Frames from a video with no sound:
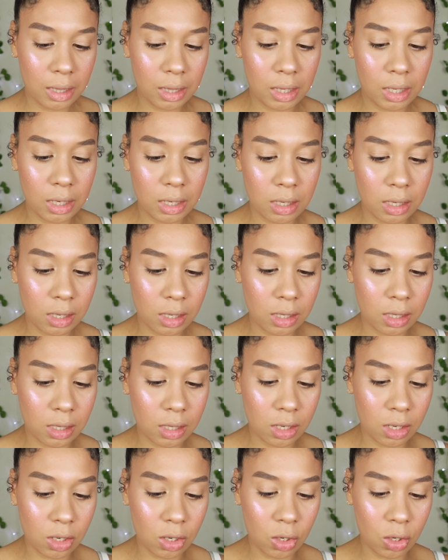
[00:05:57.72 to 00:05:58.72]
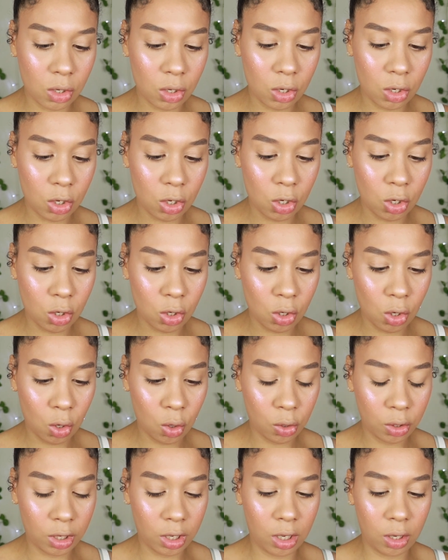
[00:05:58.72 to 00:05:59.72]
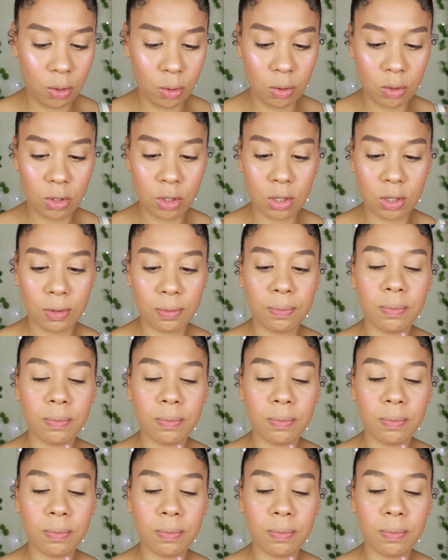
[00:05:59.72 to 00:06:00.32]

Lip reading: This is so cute.